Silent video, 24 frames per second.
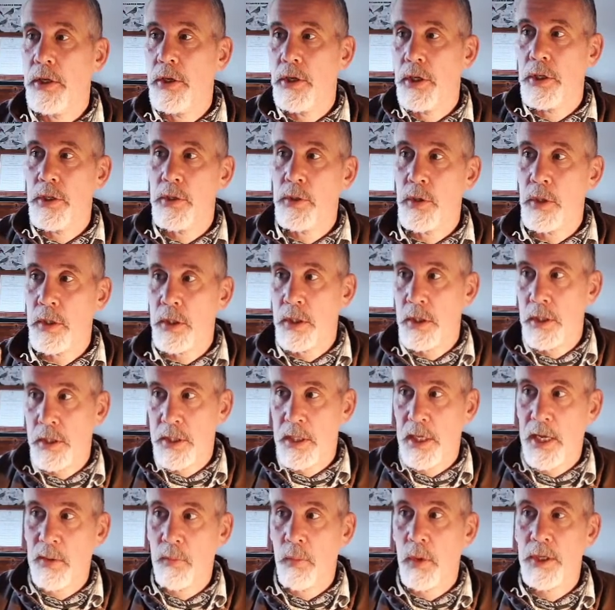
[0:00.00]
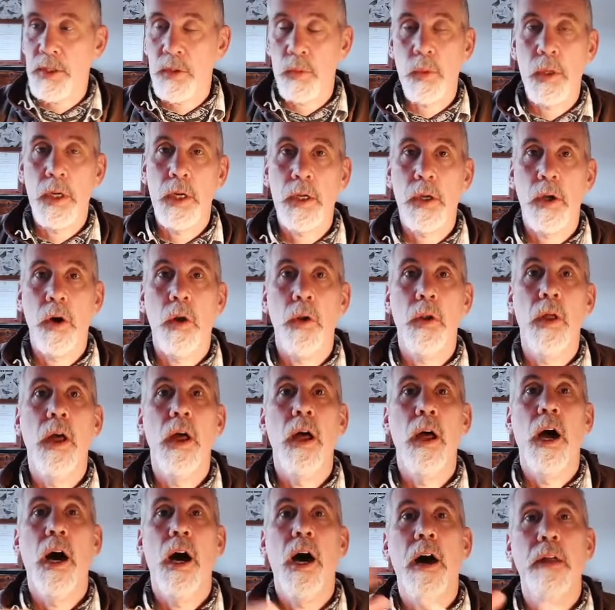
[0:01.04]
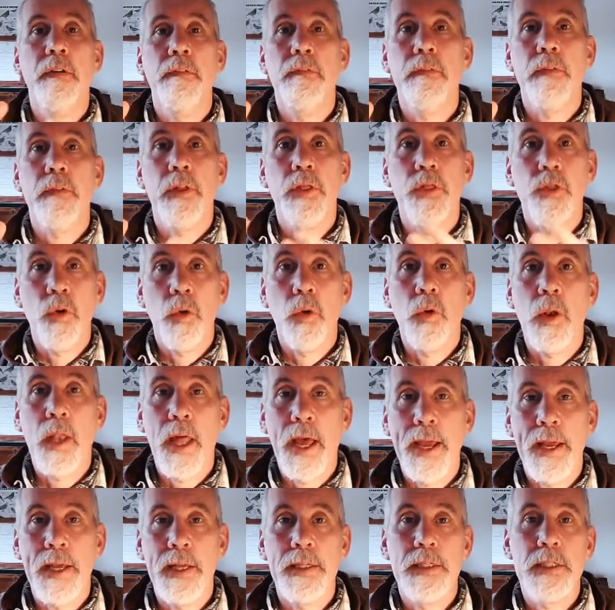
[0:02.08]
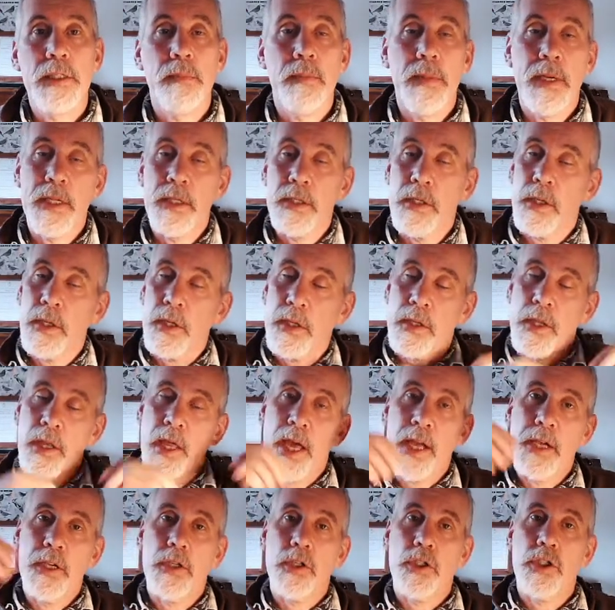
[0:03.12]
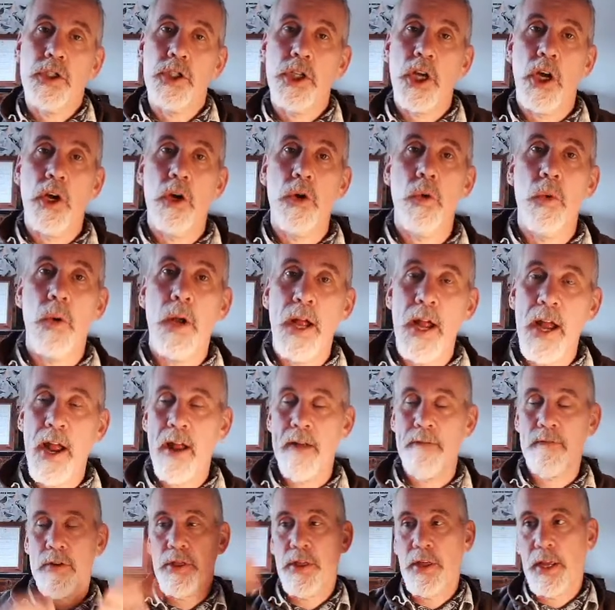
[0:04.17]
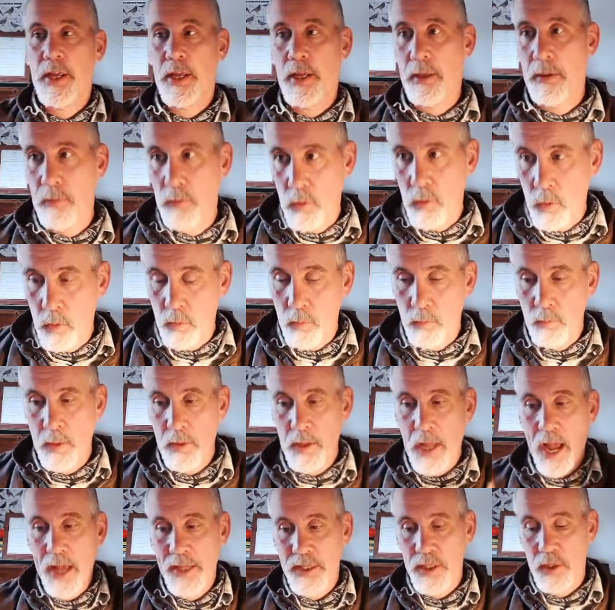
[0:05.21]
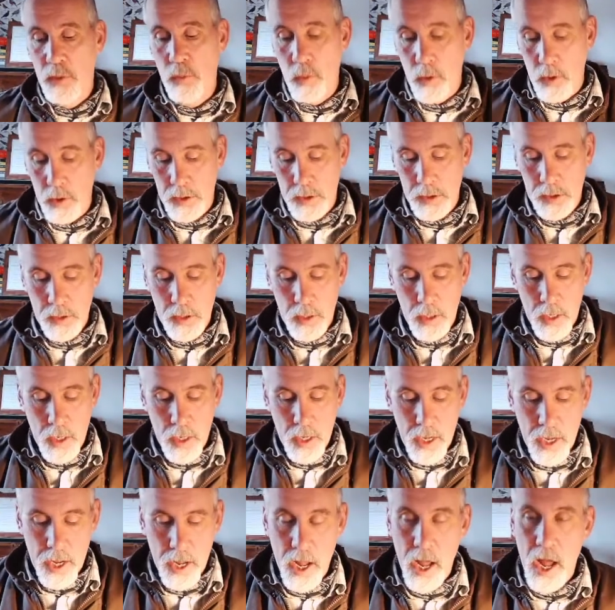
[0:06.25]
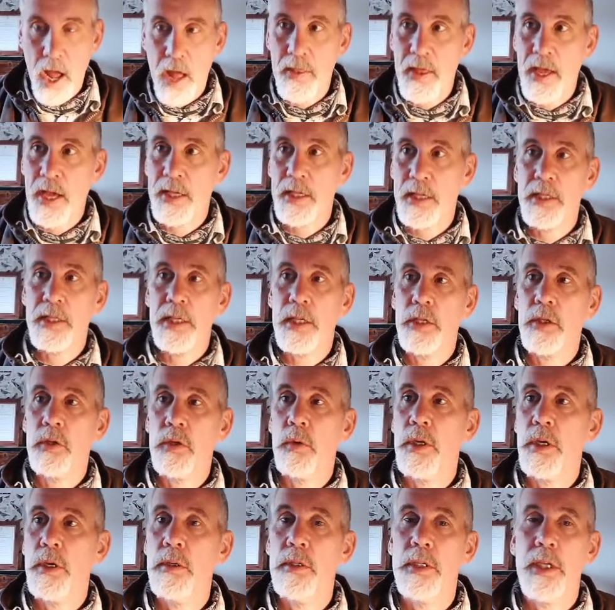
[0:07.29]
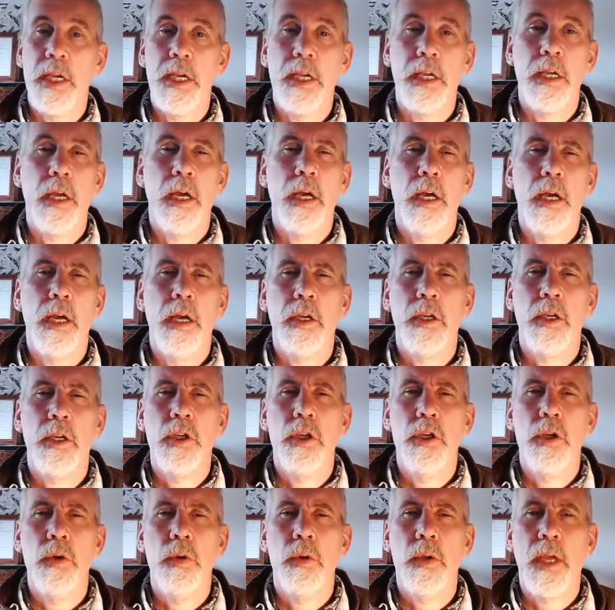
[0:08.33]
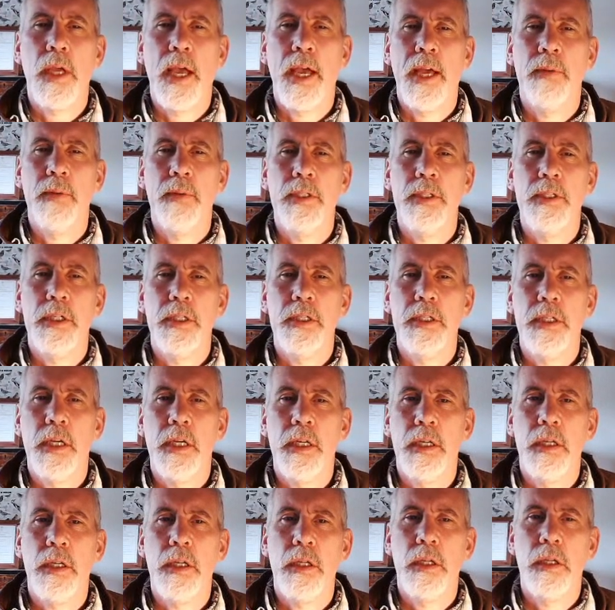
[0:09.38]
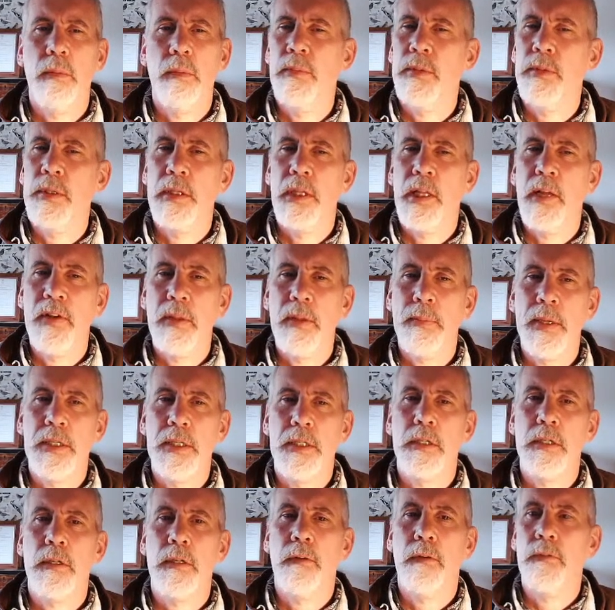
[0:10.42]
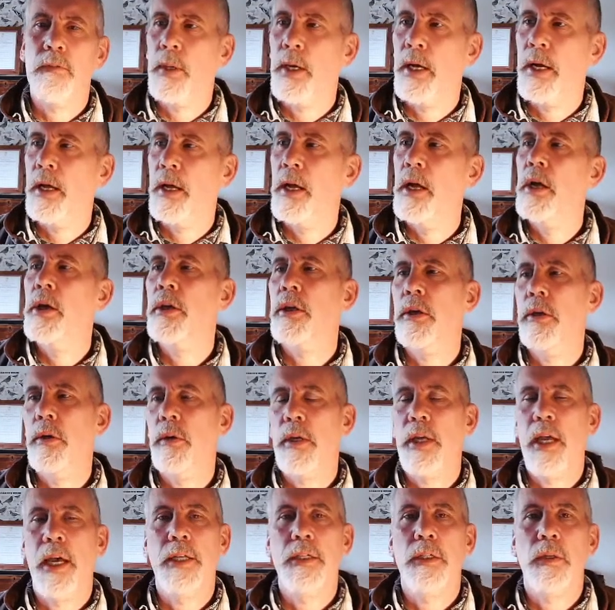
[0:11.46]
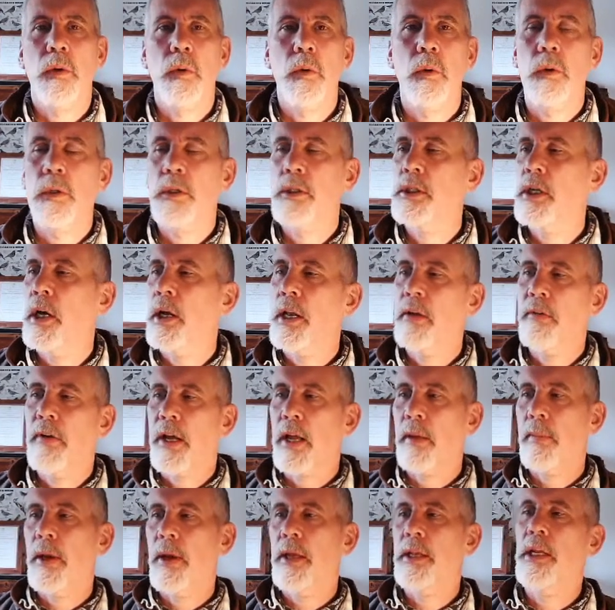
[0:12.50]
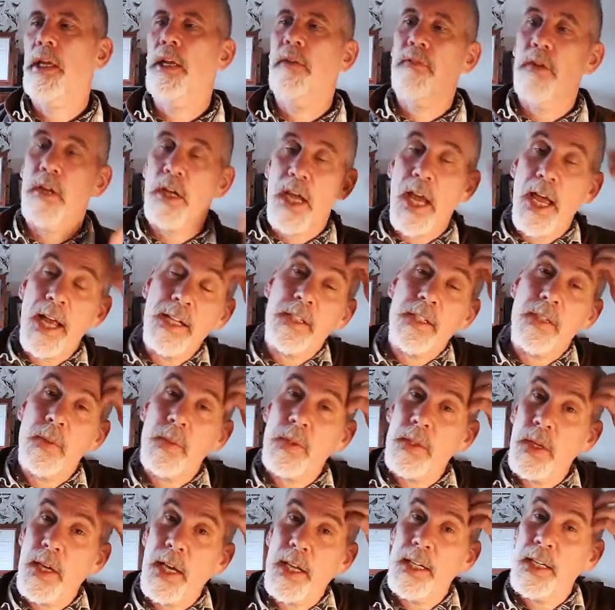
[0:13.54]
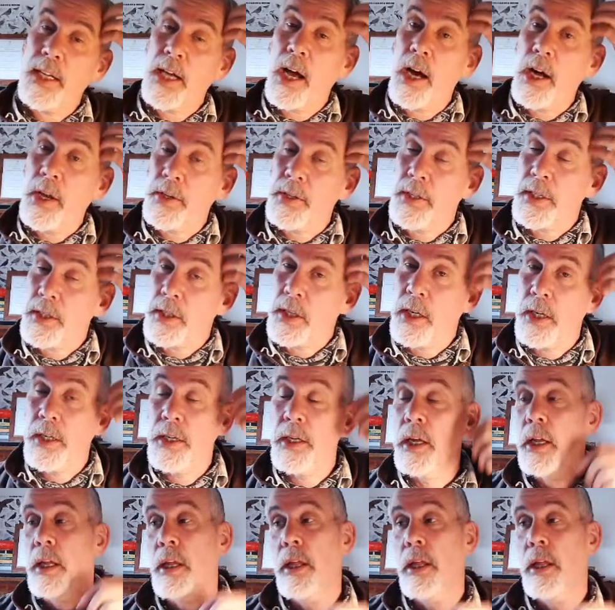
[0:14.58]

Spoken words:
you can select one to work on. Thaw layers means you can then show everything as it was. And this is all using QCAD, which is a lovely piece of software, QCAD.org. Totally recommend it. If you get into doing any garden design